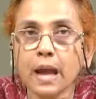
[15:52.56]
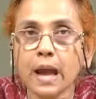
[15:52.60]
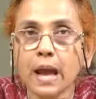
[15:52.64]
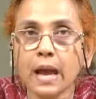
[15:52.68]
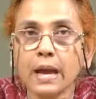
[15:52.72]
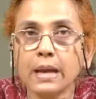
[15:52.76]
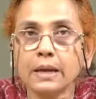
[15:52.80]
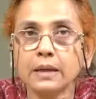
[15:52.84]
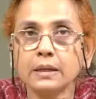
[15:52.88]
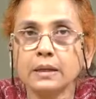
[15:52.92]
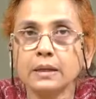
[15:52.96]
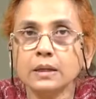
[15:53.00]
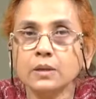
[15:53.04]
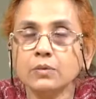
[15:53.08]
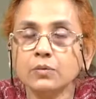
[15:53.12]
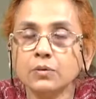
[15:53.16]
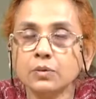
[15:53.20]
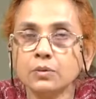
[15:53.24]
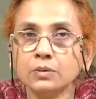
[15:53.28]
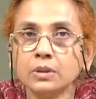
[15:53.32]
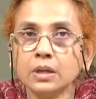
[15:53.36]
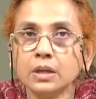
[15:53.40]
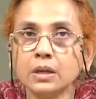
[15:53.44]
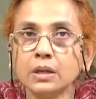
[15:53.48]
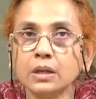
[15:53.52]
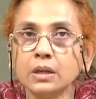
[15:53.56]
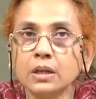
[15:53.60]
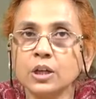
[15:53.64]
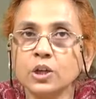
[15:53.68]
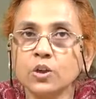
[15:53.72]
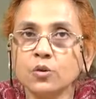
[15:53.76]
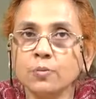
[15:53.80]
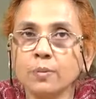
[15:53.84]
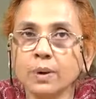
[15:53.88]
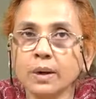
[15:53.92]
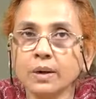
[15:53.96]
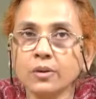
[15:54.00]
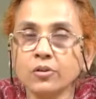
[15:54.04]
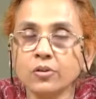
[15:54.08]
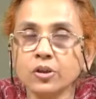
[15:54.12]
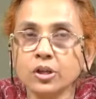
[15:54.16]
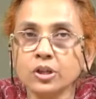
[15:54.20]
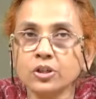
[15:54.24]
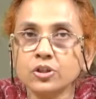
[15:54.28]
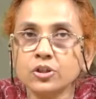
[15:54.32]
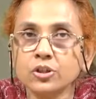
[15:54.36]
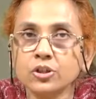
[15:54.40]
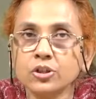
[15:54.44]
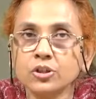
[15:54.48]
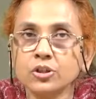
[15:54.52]
and you know the human
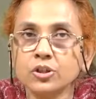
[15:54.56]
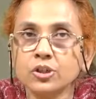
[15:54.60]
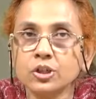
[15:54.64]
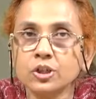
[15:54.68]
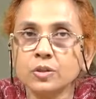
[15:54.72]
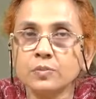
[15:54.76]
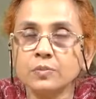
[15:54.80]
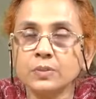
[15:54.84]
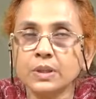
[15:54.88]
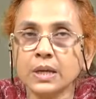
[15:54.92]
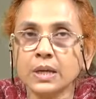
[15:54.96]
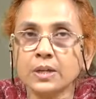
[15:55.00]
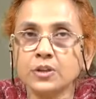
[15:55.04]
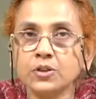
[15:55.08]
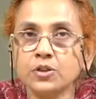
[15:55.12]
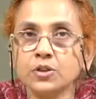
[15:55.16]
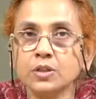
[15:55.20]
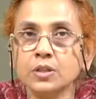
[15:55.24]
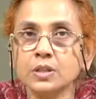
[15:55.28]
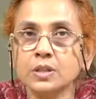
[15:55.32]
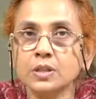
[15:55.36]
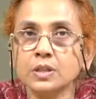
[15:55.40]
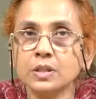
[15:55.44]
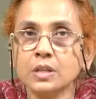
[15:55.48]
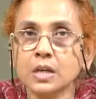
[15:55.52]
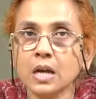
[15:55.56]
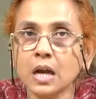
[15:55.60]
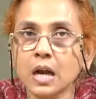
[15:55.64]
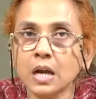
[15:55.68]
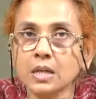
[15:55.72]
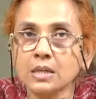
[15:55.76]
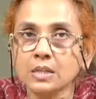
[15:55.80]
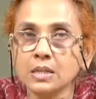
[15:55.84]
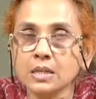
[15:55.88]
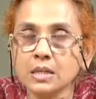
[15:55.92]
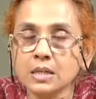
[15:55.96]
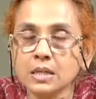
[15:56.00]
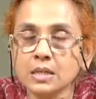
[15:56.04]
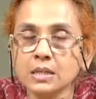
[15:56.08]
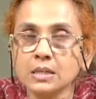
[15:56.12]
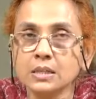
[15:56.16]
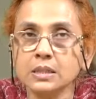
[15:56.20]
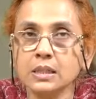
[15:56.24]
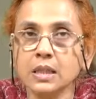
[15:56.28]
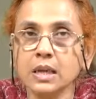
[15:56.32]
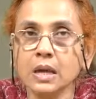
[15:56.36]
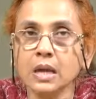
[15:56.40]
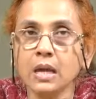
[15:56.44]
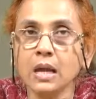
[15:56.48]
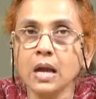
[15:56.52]
relationship that she
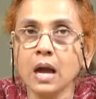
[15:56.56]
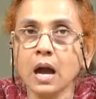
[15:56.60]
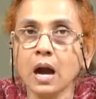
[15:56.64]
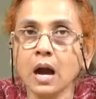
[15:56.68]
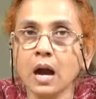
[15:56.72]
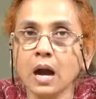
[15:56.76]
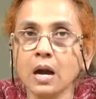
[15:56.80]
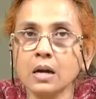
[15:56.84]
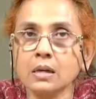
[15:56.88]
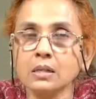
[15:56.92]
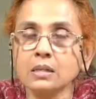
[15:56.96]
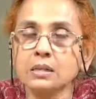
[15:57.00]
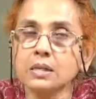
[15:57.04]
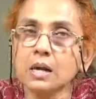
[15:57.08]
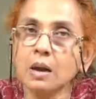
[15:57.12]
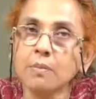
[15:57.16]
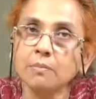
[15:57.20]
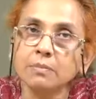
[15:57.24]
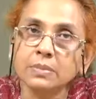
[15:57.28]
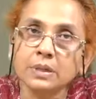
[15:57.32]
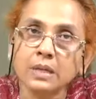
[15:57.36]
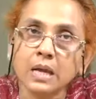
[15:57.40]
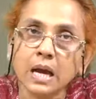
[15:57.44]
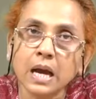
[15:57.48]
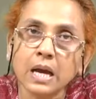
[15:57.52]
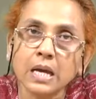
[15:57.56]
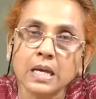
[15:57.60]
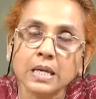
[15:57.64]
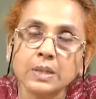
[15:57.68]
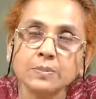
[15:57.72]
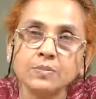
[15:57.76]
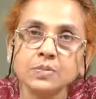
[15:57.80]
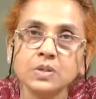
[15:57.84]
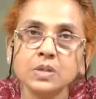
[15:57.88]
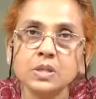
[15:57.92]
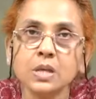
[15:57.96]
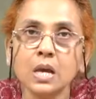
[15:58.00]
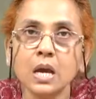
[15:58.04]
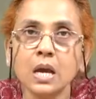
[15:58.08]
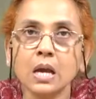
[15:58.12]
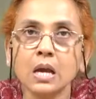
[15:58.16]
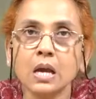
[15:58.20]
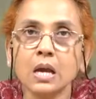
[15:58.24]
discusses they are sometimes